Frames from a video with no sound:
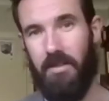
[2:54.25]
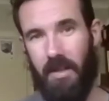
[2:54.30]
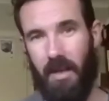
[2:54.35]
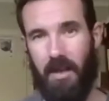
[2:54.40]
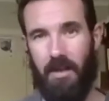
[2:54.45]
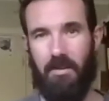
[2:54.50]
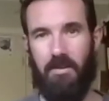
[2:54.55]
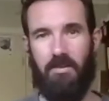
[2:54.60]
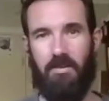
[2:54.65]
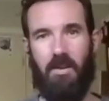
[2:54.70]

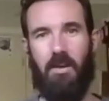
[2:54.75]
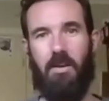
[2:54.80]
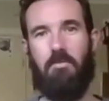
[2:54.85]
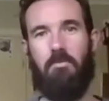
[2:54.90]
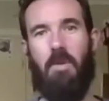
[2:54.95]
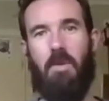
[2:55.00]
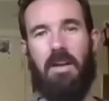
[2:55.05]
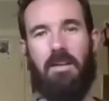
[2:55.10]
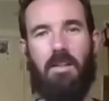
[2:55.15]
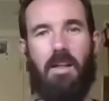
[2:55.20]
And um,
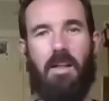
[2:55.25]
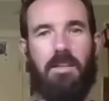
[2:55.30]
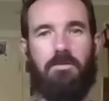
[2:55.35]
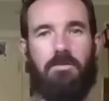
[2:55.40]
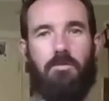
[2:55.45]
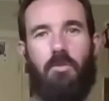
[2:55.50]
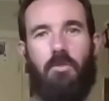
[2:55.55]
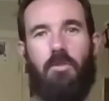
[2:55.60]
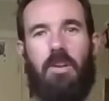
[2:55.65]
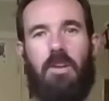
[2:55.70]
my class
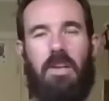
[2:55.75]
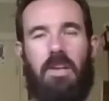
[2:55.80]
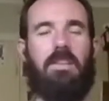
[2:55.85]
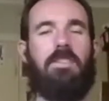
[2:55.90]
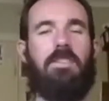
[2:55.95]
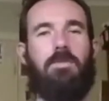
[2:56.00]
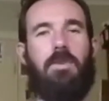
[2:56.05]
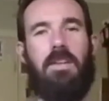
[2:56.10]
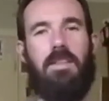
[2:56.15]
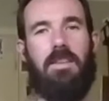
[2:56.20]
were already in the
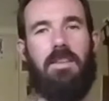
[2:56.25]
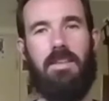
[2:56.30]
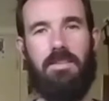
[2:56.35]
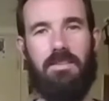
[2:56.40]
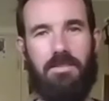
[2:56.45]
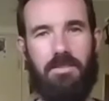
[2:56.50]
swing of things.